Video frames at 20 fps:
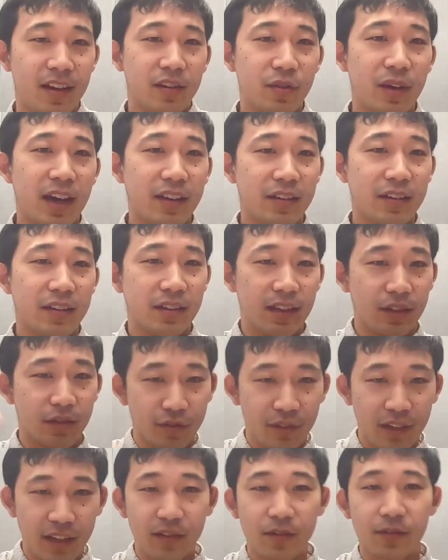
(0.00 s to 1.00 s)
You had to get
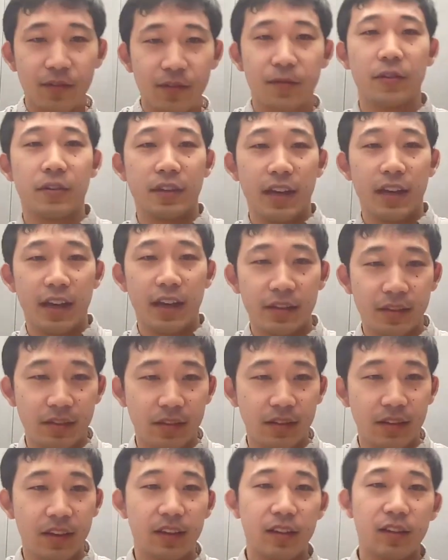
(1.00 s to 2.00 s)
transferred,
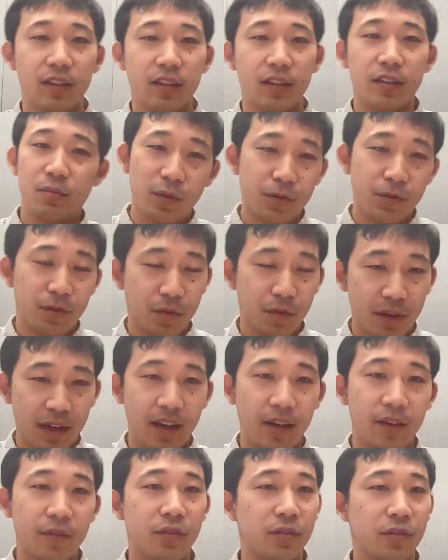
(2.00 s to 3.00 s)
escalated, moved
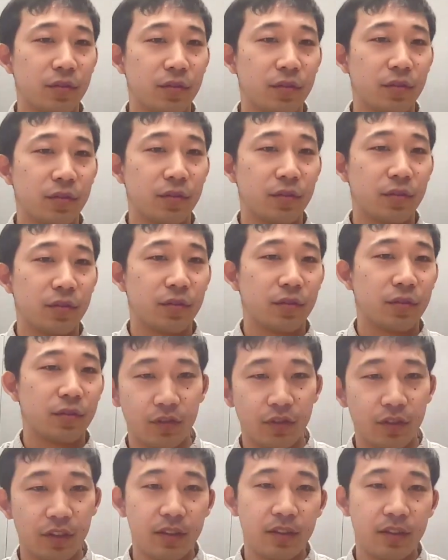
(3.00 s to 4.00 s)
around to
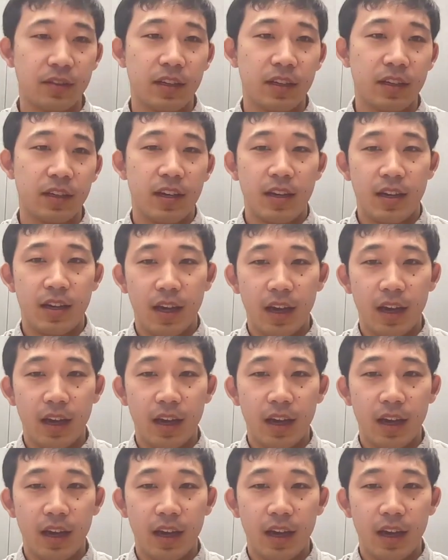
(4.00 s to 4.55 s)
different agents.